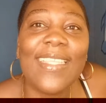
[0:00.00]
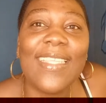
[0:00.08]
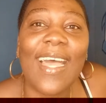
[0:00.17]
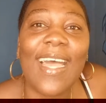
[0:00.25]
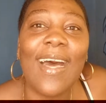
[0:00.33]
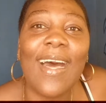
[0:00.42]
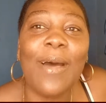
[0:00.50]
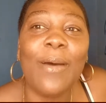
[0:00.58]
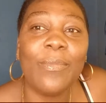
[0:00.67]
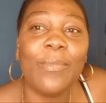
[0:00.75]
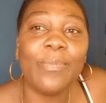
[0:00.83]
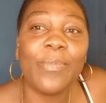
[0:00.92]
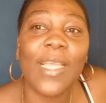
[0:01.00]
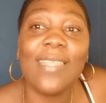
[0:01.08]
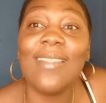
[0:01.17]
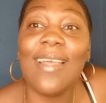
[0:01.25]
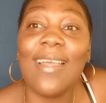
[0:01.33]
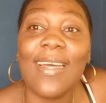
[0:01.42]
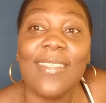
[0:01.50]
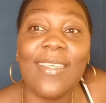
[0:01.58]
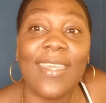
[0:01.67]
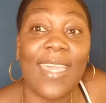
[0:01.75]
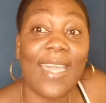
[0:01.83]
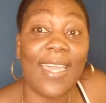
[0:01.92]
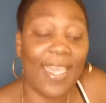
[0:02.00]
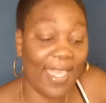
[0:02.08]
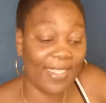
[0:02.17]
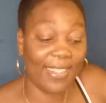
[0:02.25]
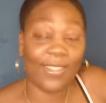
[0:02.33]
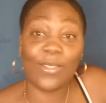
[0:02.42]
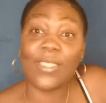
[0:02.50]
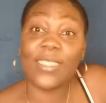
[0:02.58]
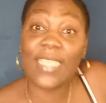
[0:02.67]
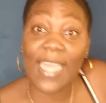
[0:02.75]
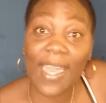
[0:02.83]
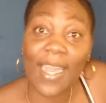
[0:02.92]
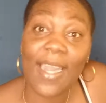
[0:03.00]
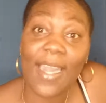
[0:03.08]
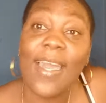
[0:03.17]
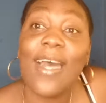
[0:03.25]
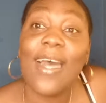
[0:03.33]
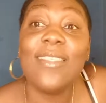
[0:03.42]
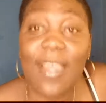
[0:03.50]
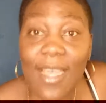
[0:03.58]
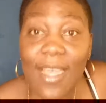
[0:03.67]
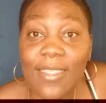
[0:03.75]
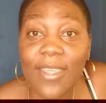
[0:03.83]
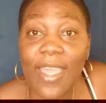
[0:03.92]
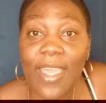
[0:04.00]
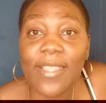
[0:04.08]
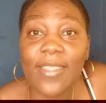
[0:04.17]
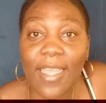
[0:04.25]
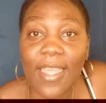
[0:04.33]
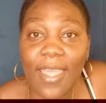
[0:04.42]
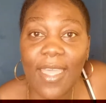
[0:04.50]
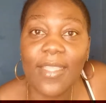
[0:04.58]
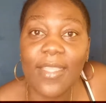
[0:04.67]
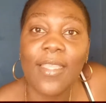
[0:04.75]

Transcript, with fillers: Um, as long as you can get it to take, as long as you can take it.